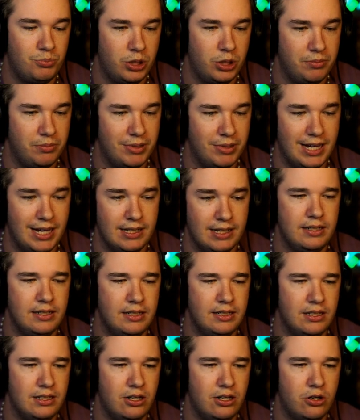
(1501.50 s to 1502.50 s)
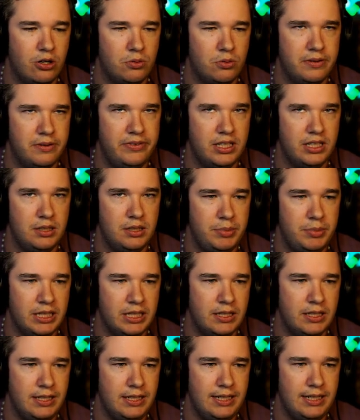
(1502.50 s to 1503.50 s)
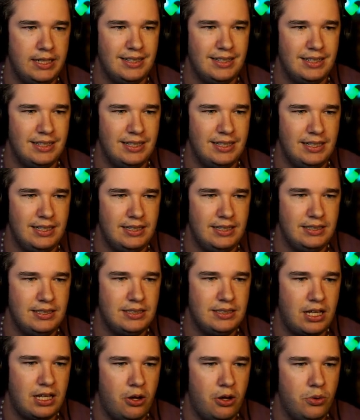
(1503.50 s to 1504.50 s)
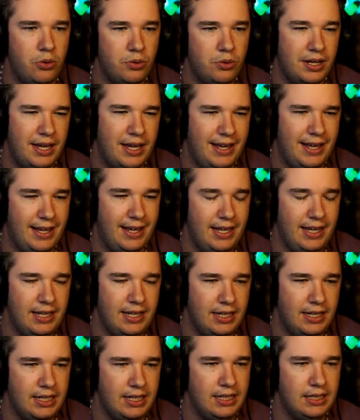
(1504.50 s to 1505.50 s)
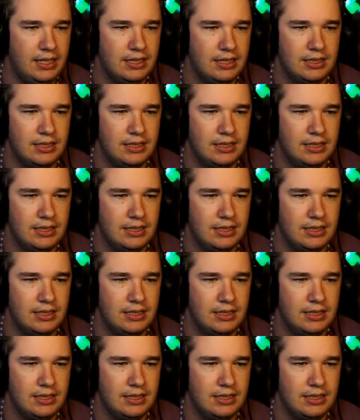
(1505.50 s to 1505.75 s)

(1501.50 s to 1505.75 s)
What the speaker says: bad. Her revealability is okay.